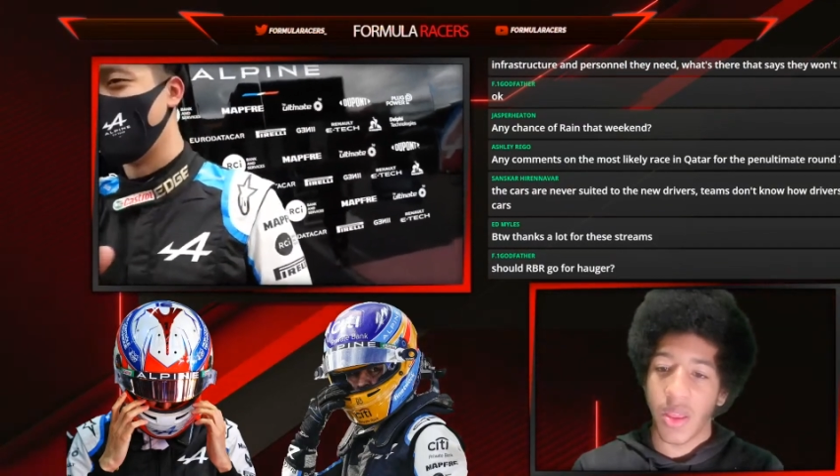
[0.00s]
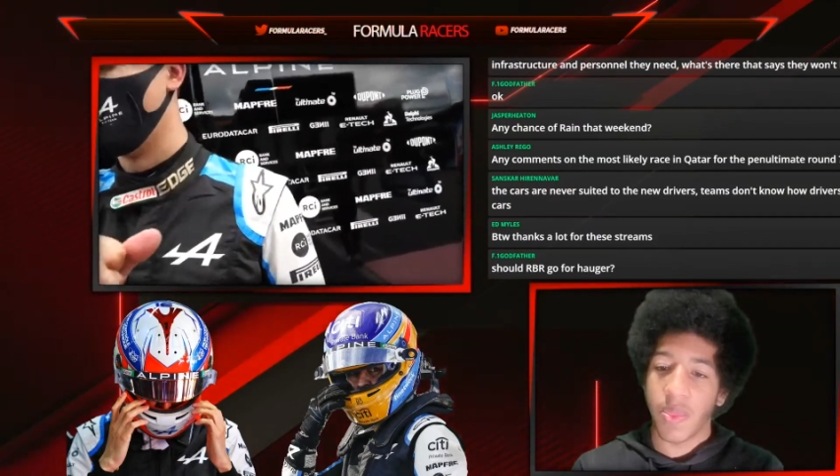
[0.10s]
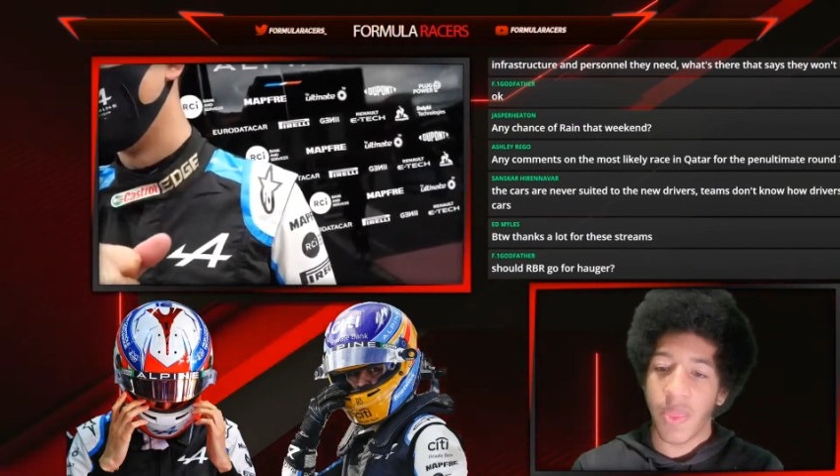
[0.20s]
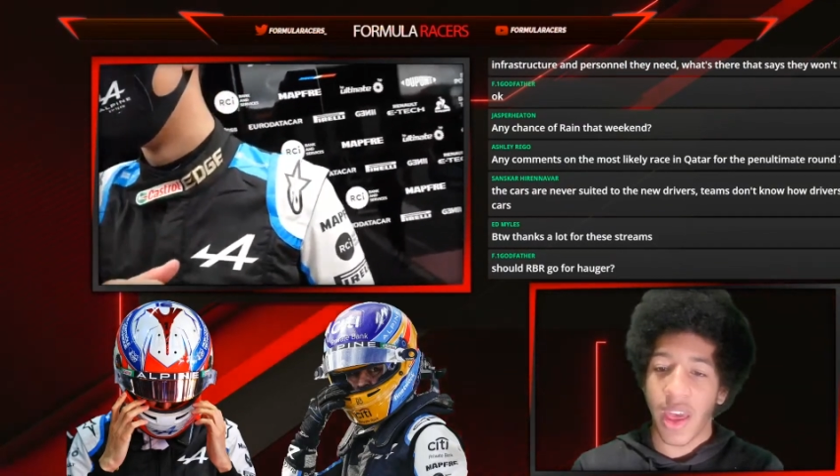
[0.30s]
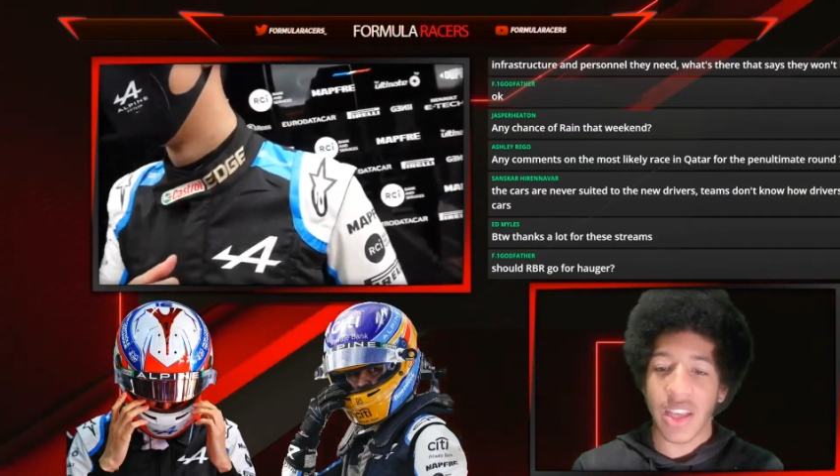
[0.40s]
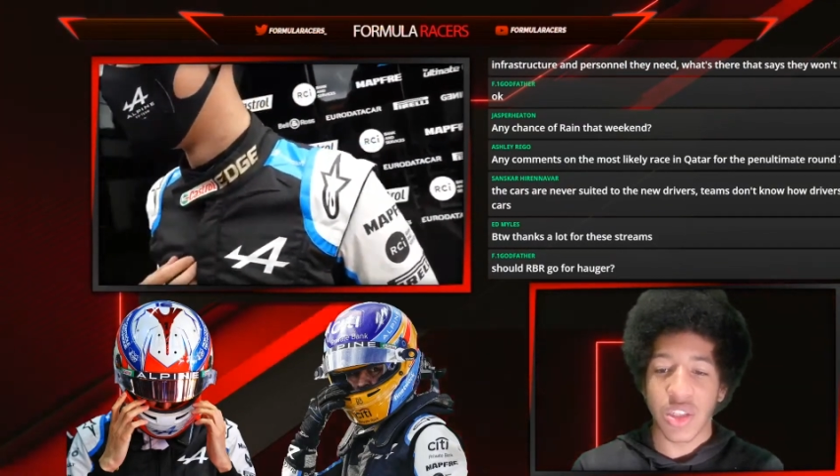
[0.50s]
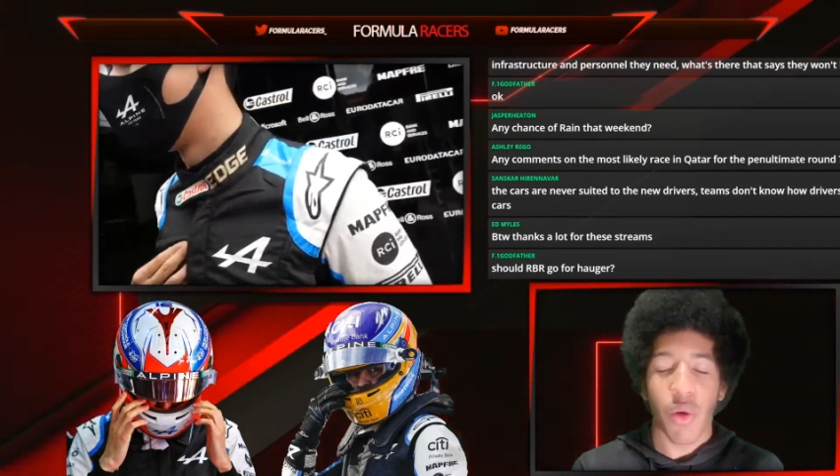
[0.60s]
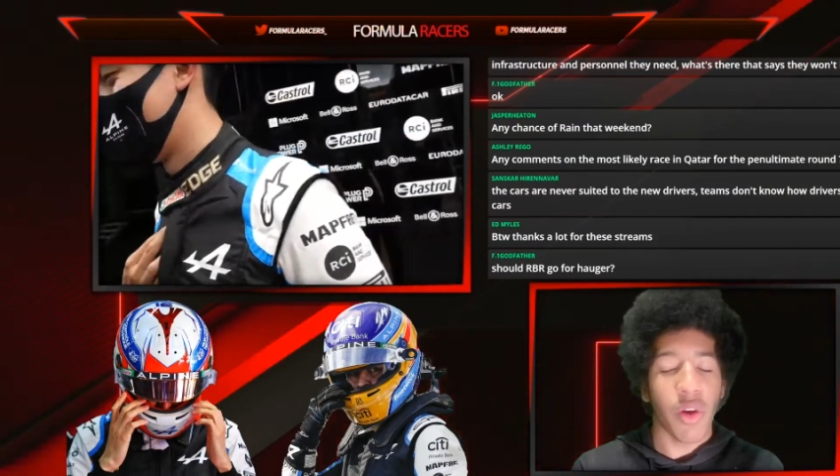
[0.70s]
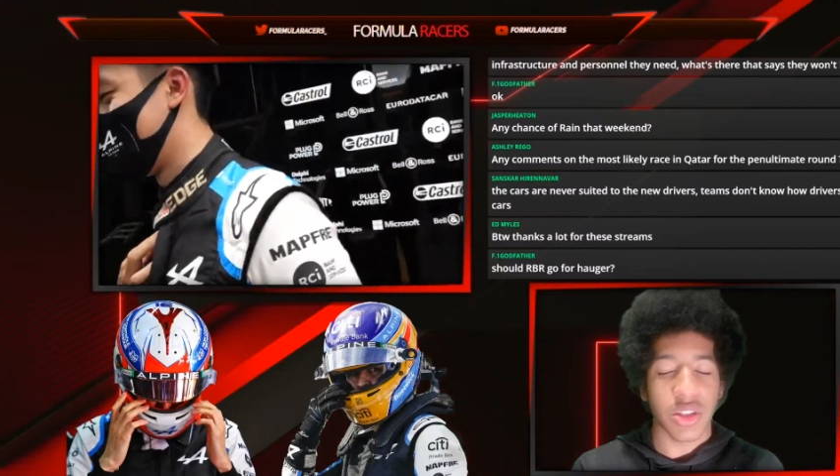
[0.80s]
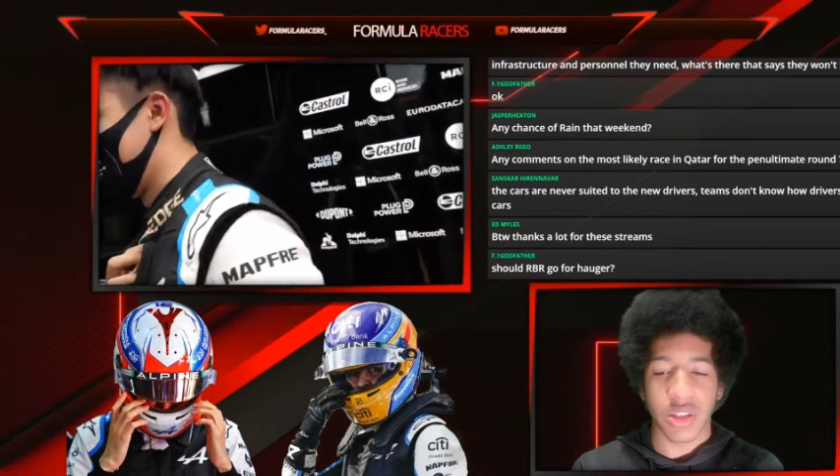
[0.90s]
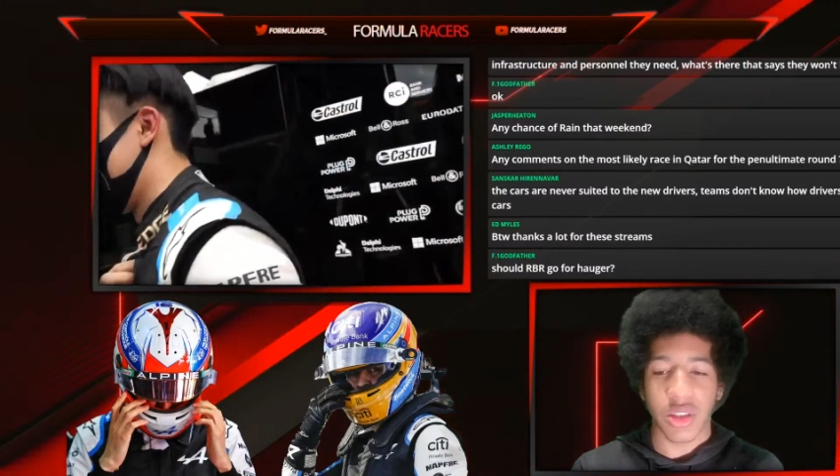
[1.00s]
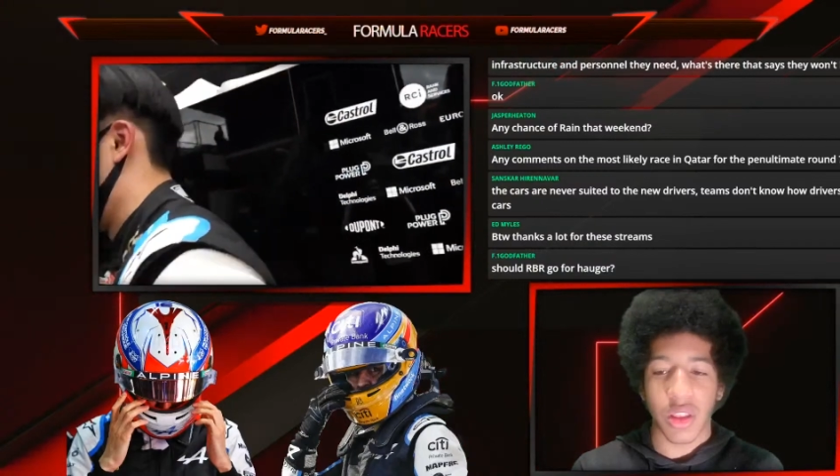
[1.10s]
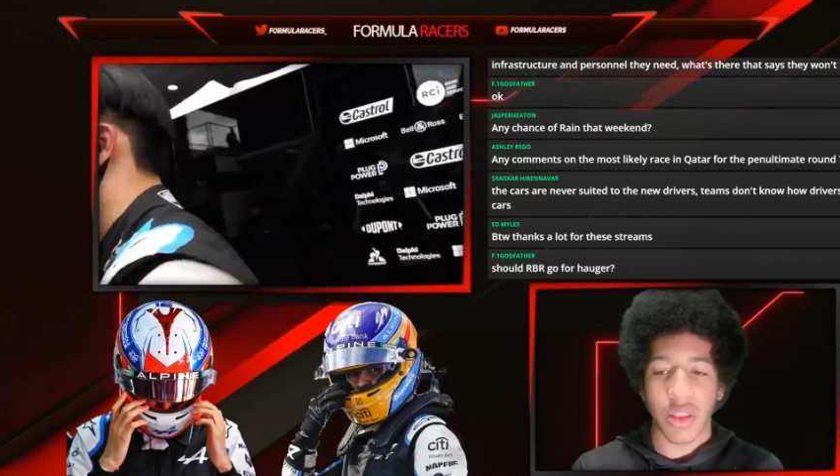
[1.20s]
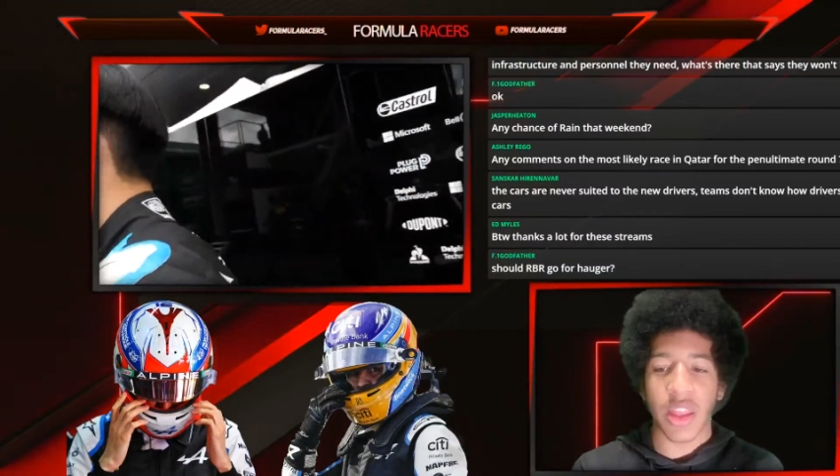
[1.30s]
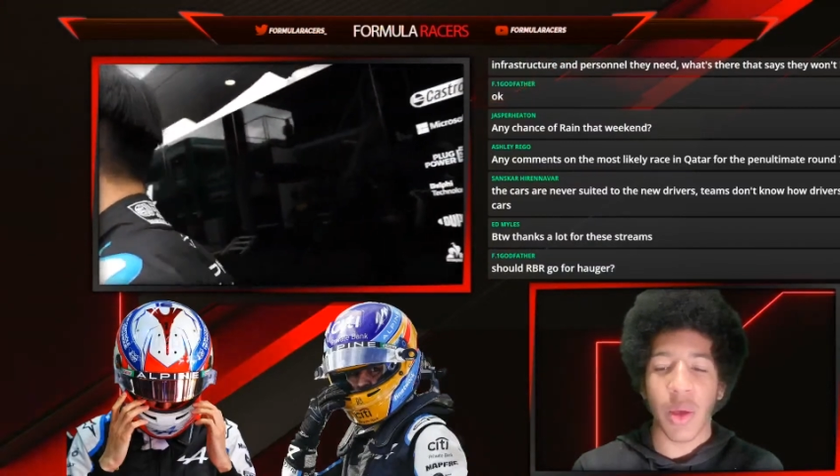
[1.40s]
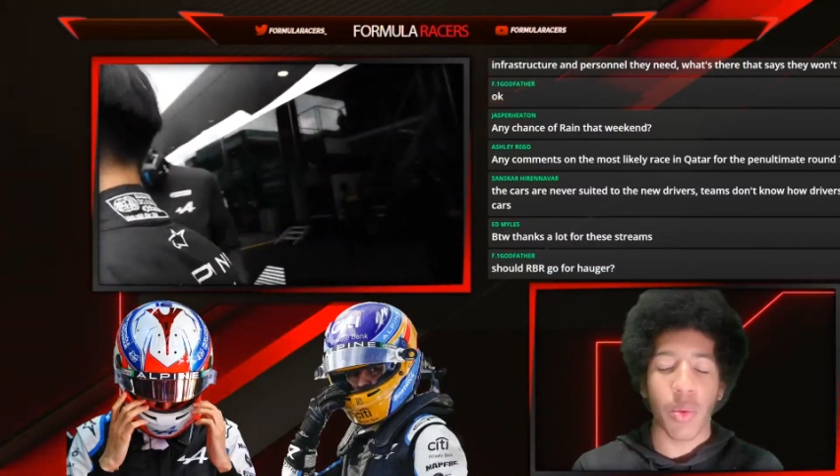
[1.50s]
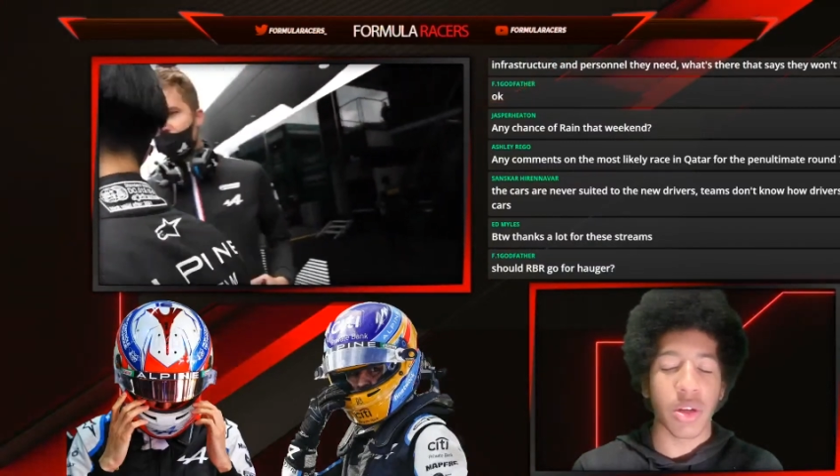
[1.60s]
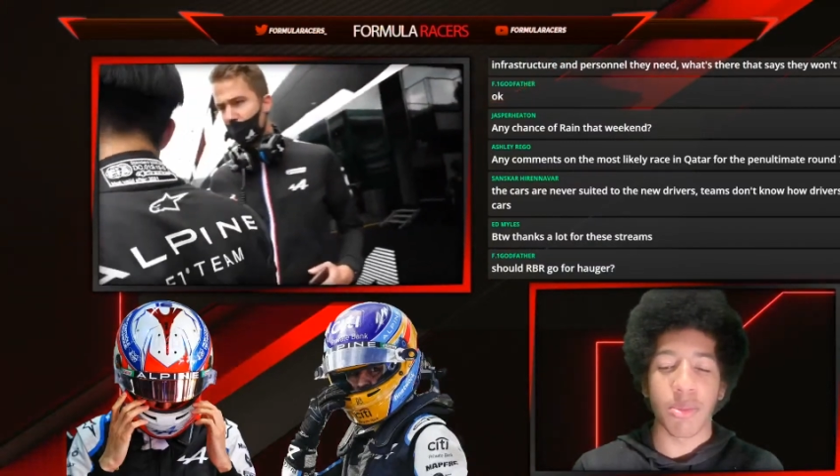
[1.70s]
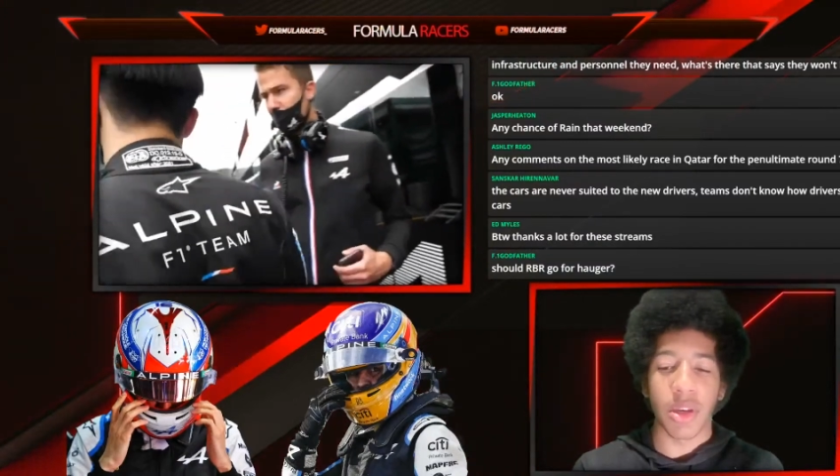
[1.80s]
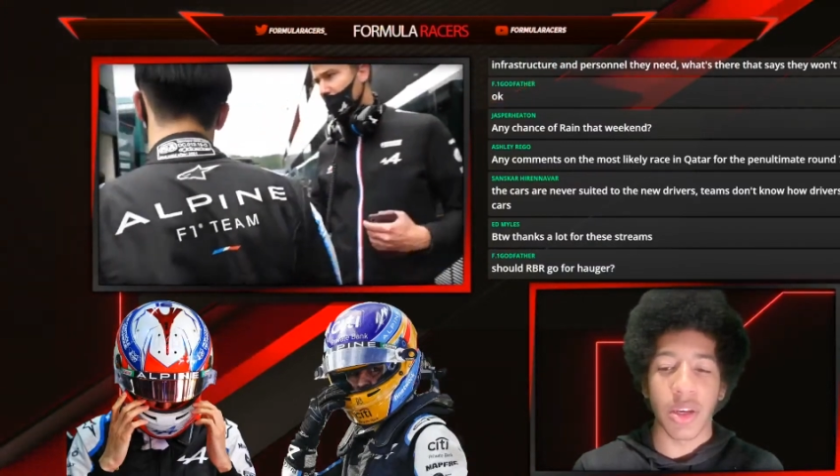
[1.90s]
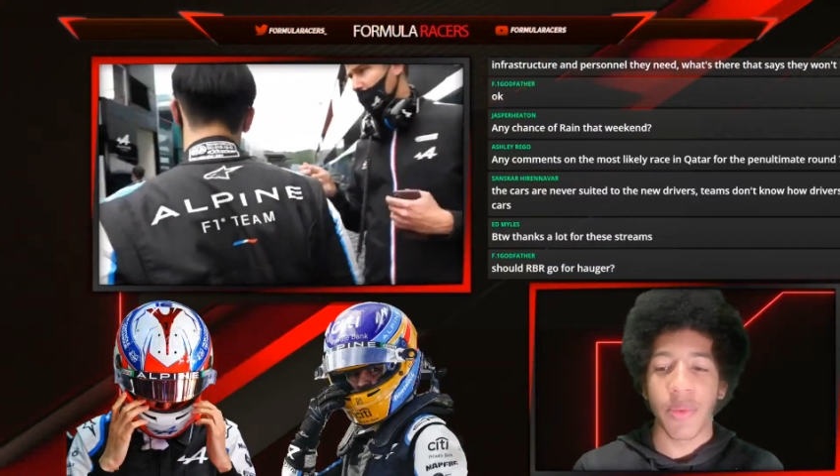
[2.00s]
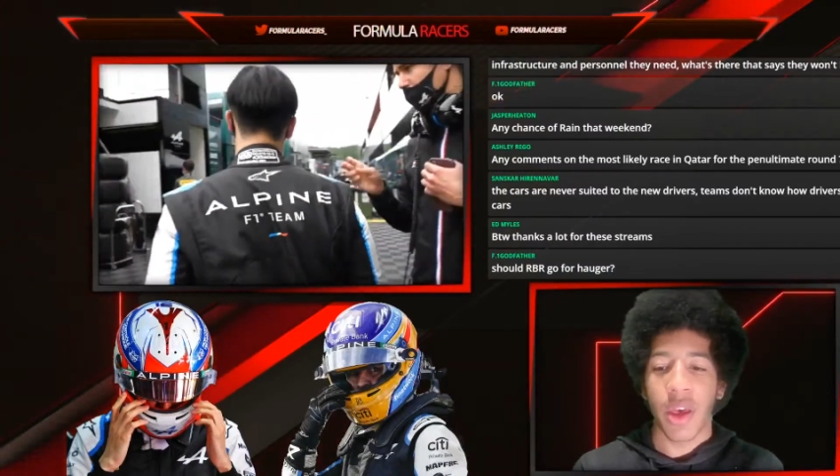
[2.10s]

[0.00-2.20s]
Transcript: There is no reason that they wouldn't be.